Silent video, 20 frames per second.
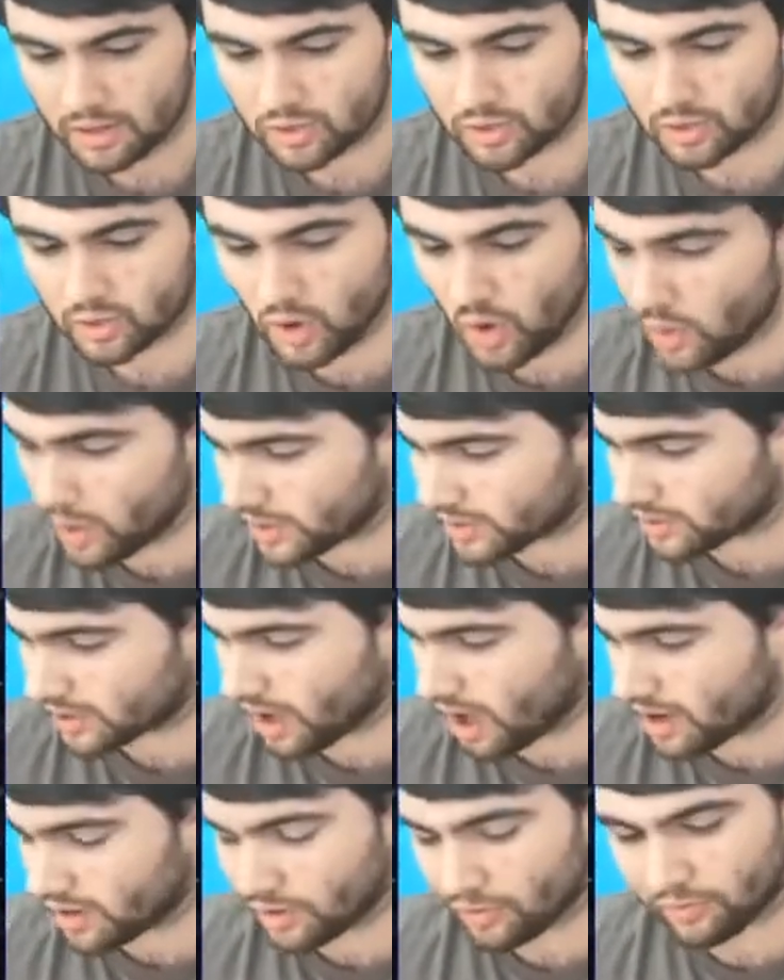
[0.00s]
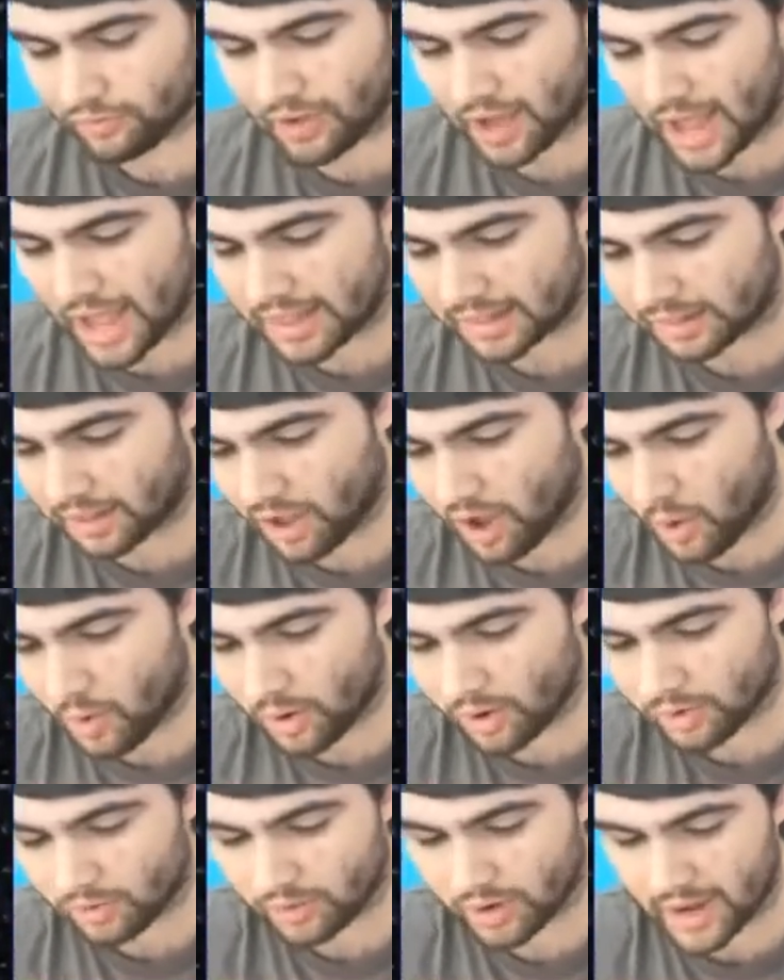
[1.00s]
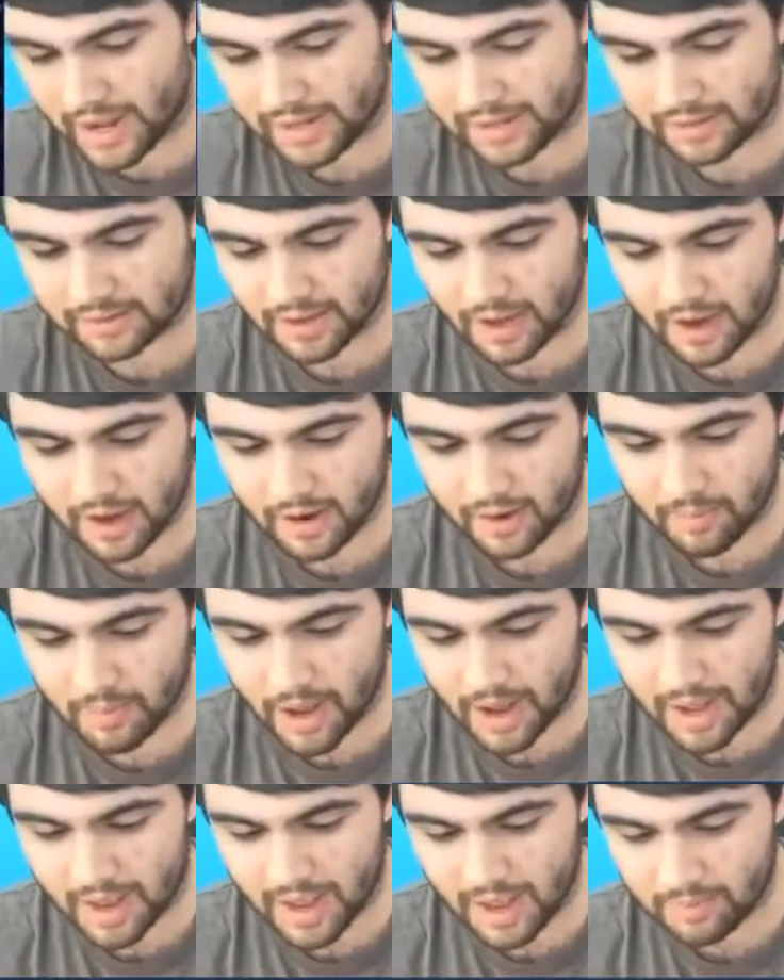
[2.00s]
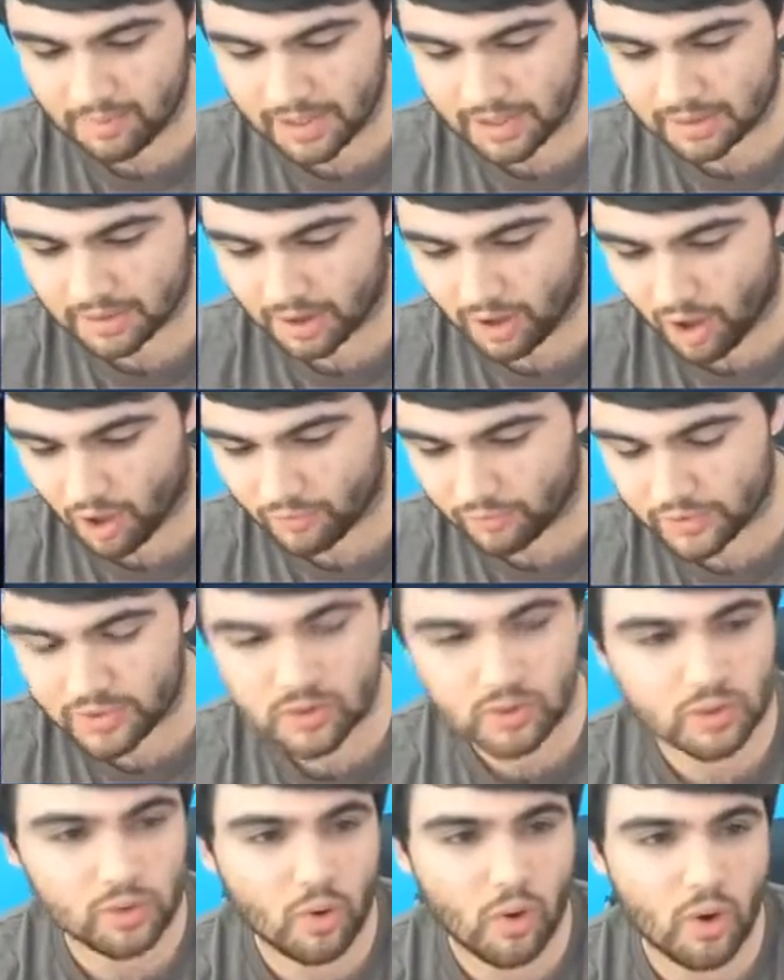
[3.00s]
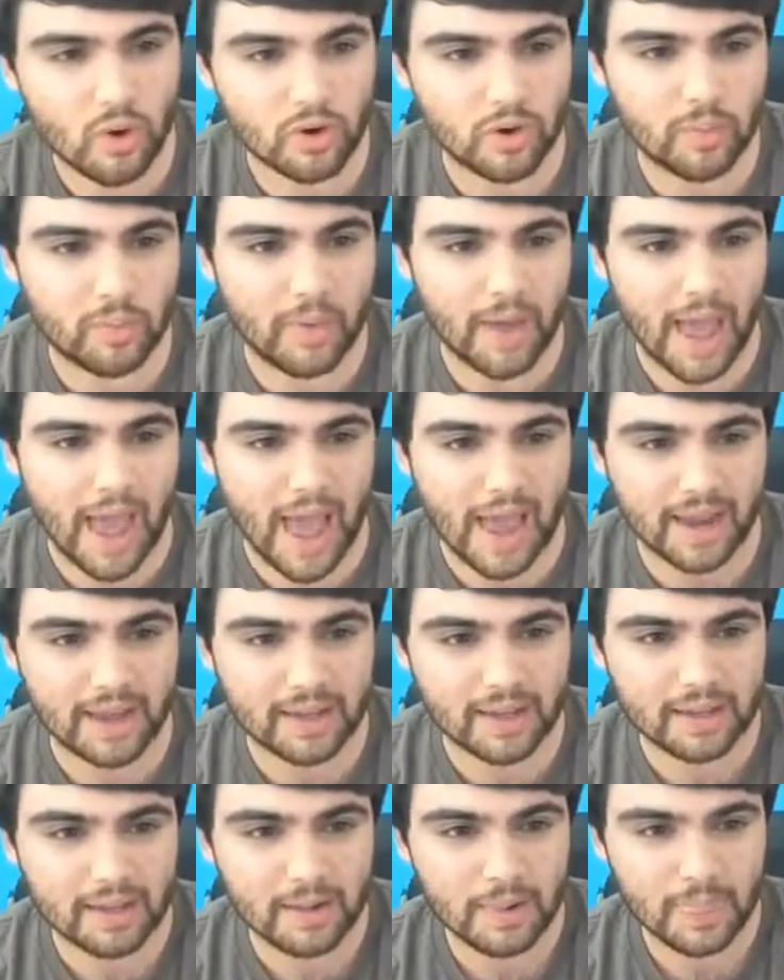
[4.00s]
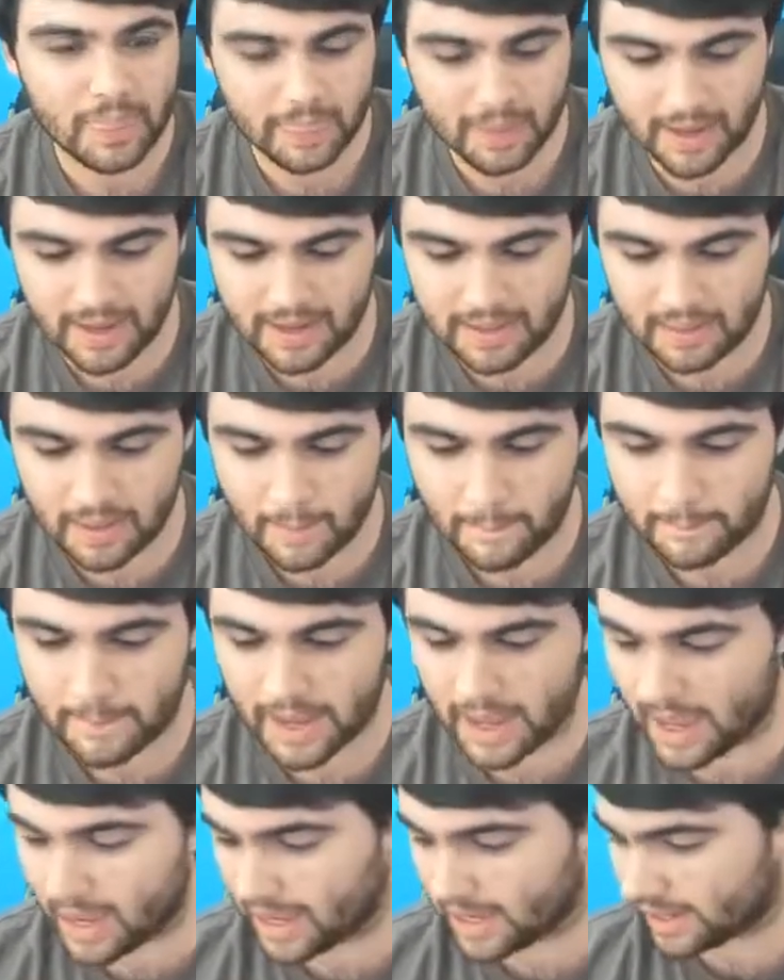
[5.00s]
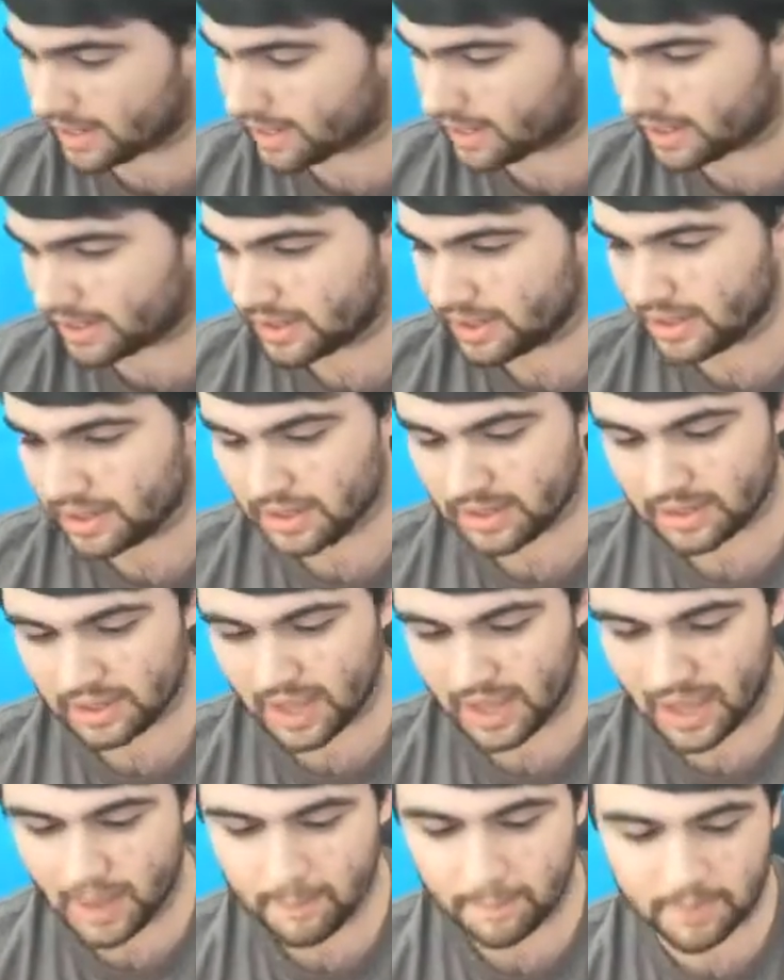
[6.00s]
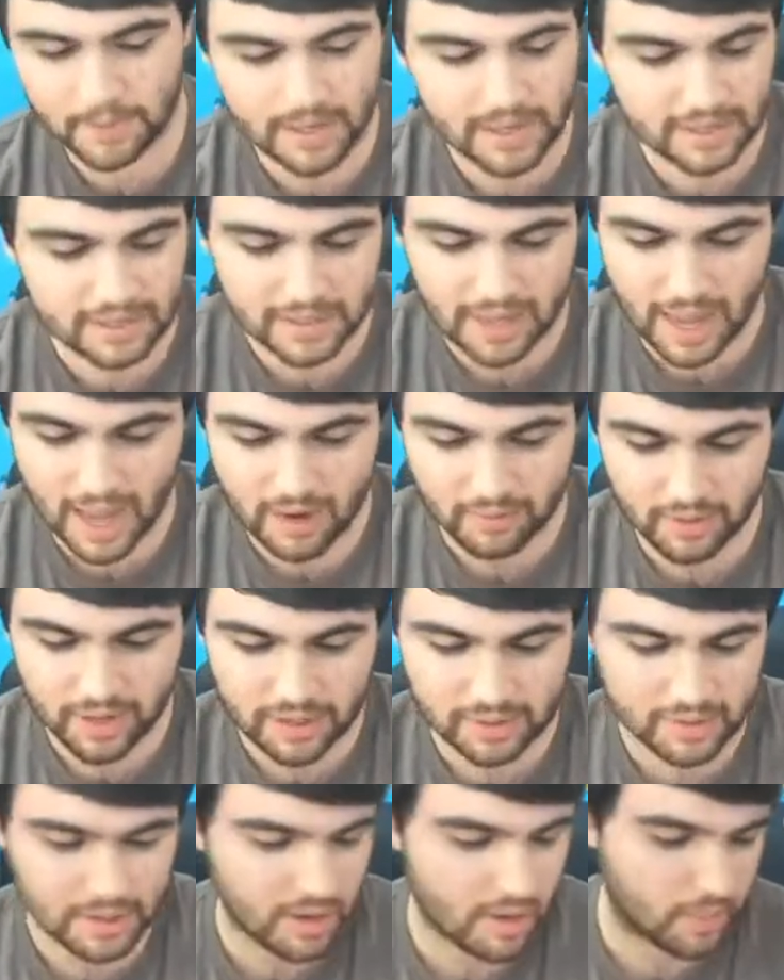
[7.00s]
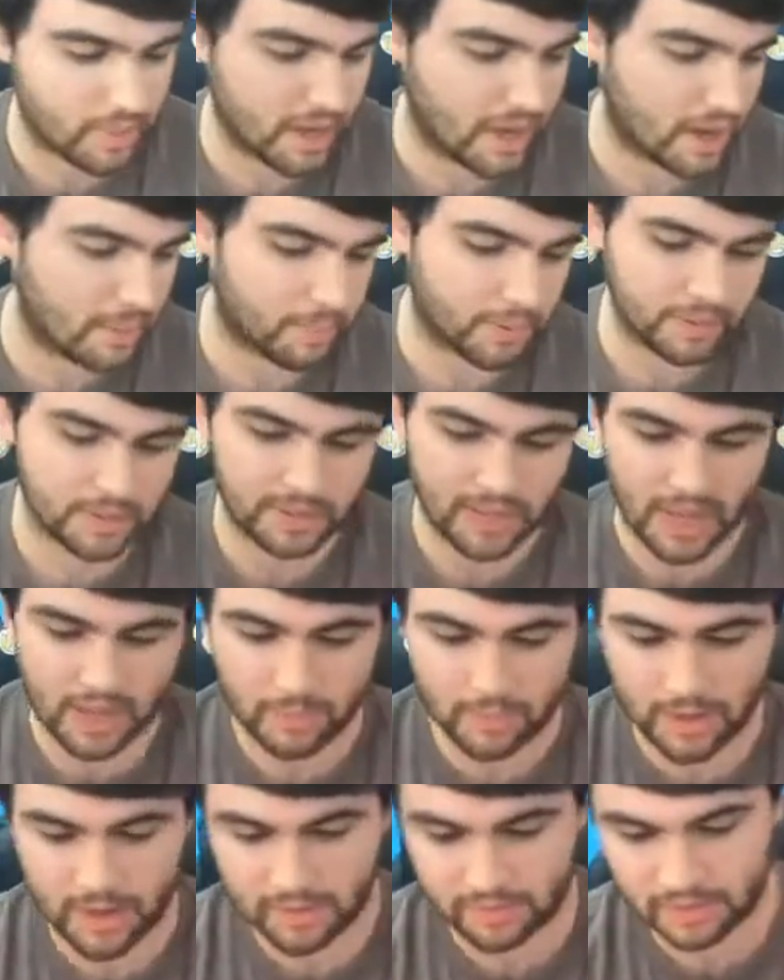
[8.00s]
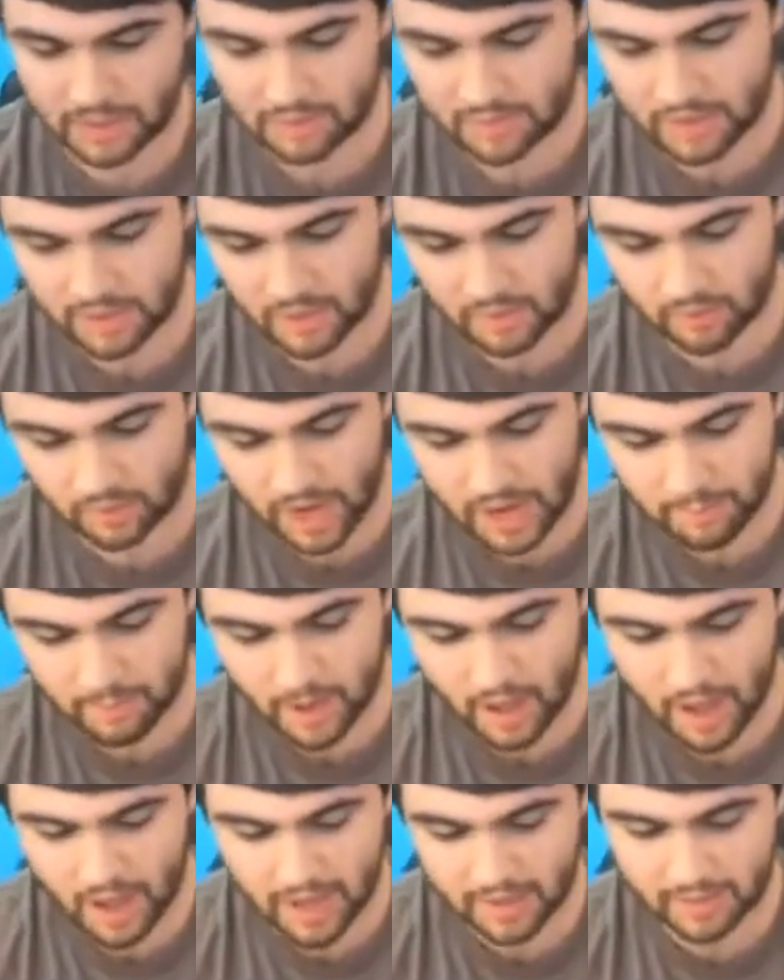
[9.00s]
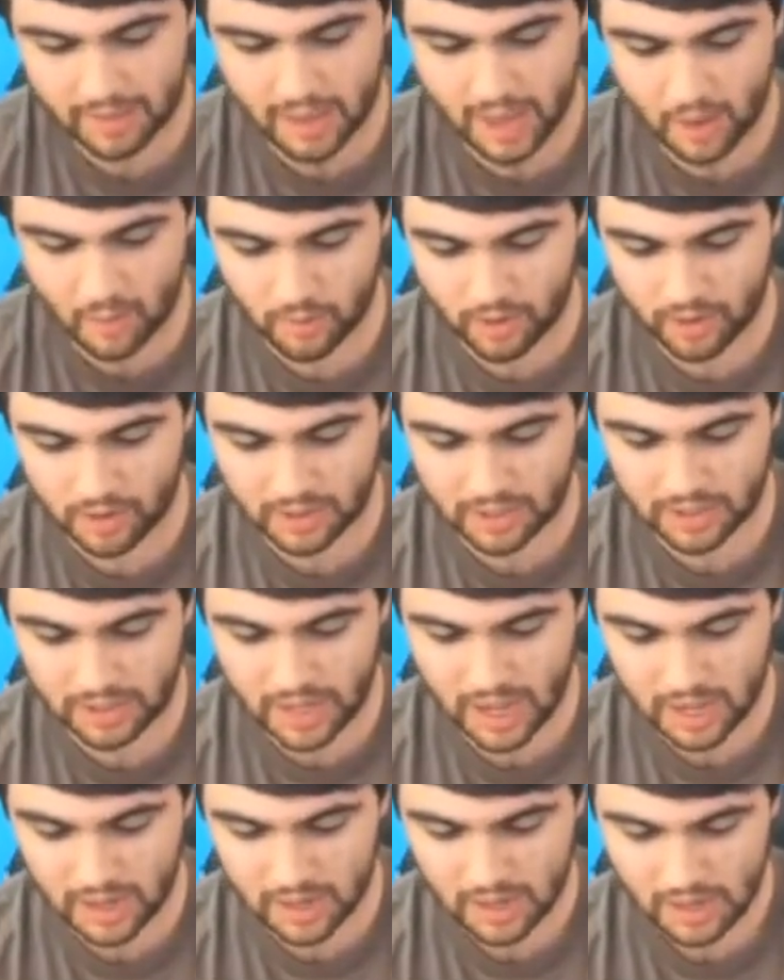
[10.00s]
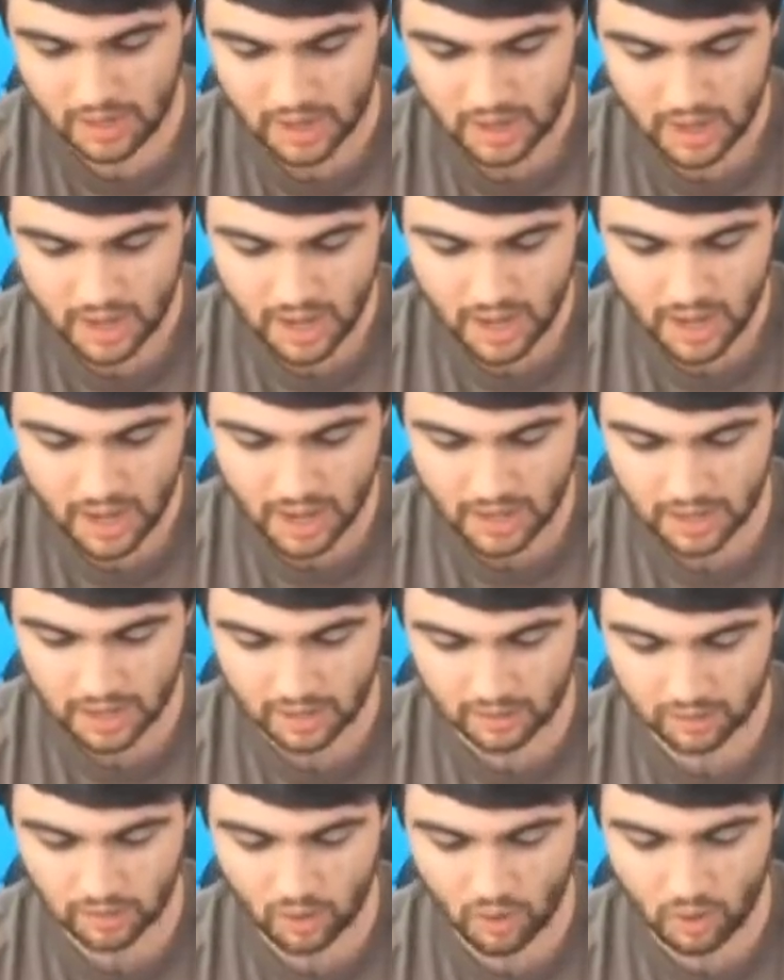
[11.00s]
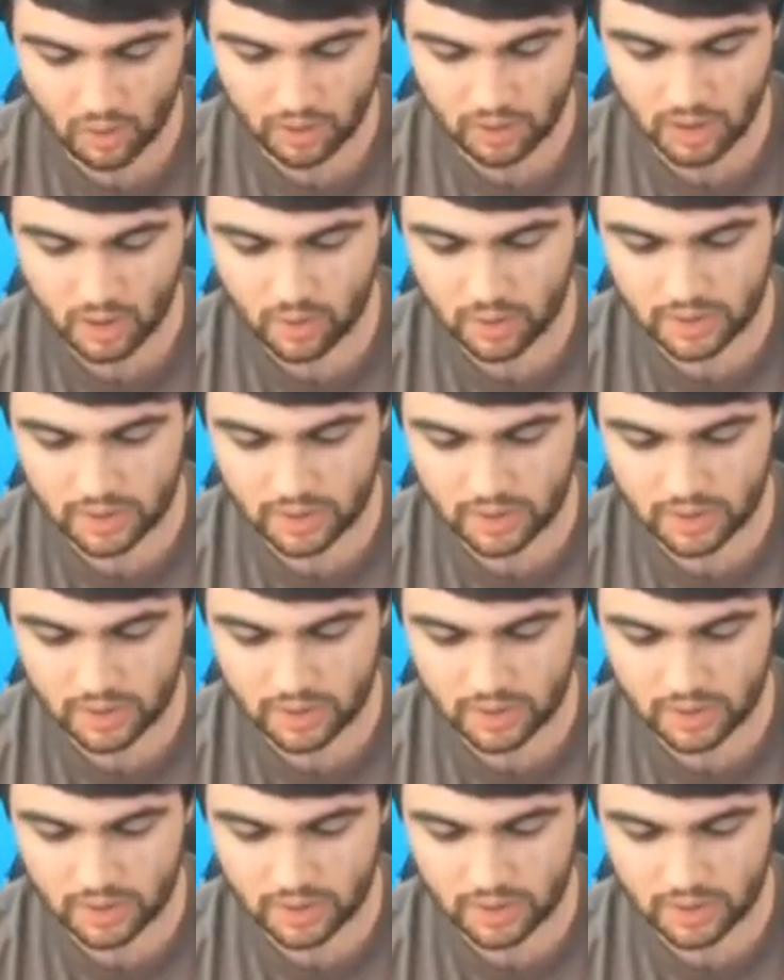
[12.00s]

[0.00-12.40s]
Tua Tagovailoa right there, Miami Dolphins quarterback in the pink. Can't beat that right there. We got to put down a penny sleep. And then right behind that, we're going to get an Antonio